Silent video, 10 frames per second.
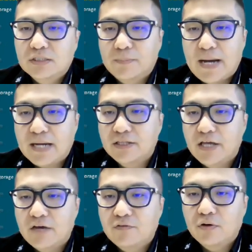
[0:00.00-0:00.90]
The pack
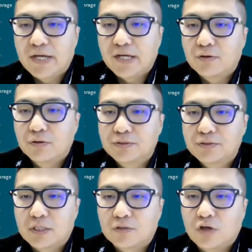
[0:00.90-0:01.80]
level
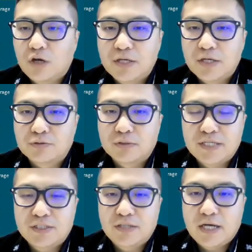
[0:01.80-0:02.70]
includes the top
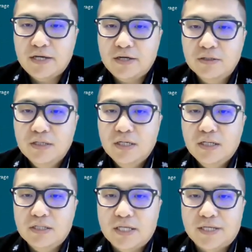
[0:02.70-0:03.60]
insulation layer,
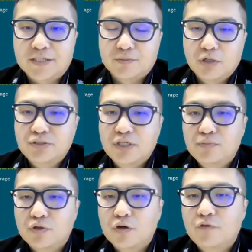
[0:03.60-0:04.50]
the
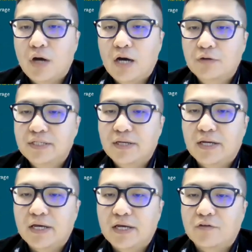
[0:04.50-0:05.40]
explosion-proof
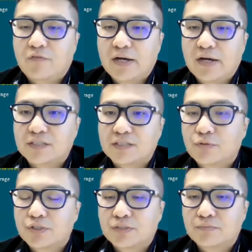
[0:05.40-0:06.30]
housing, and the fire
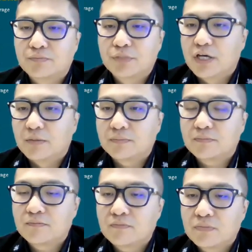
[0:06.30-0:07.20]
extinguishing medium.